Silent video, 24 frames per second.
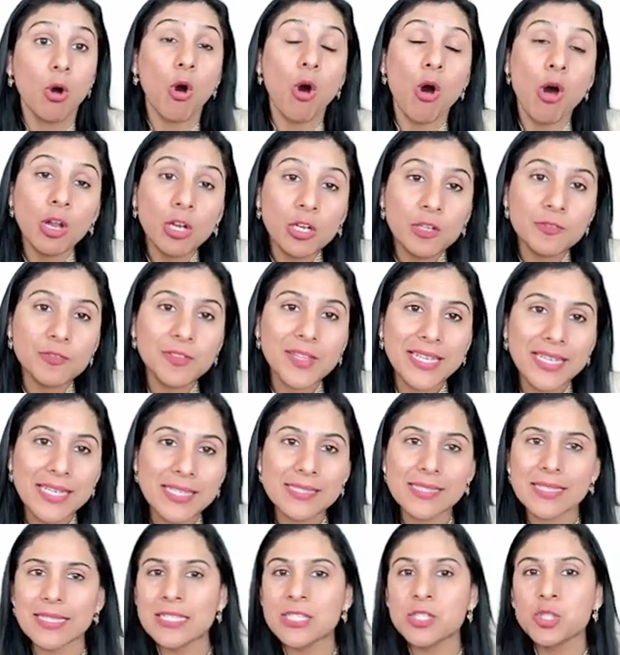all of
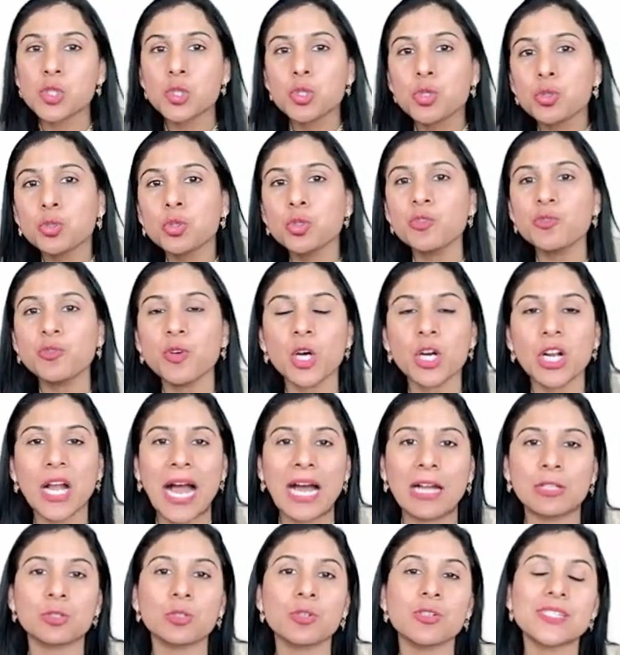these is true for
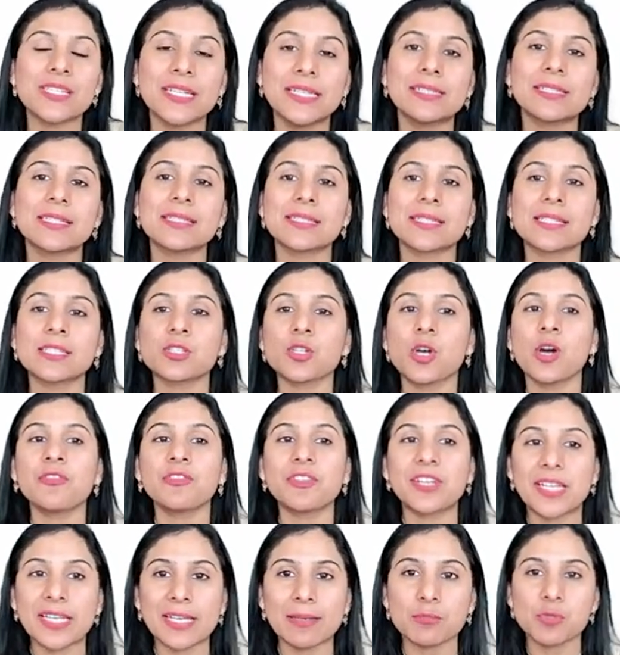arthrocentesis
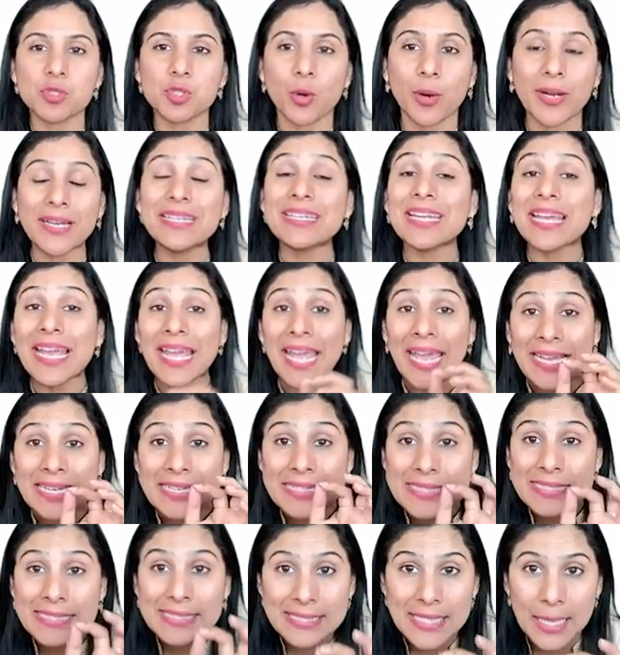of tm joint
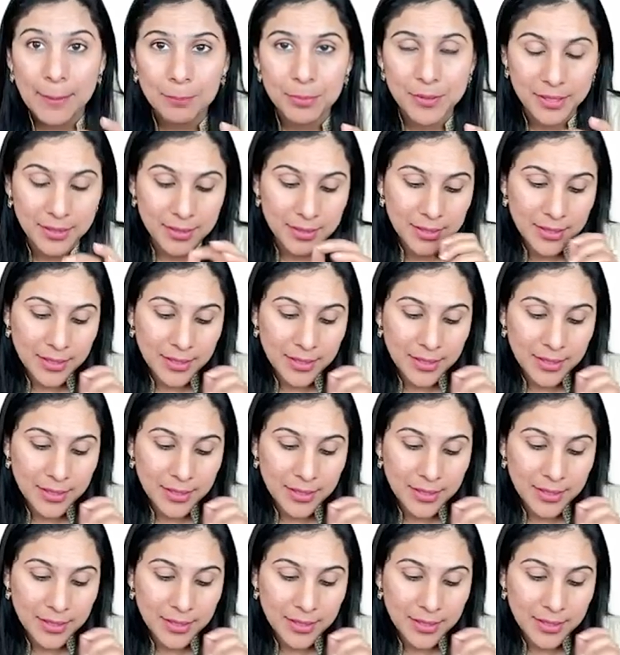except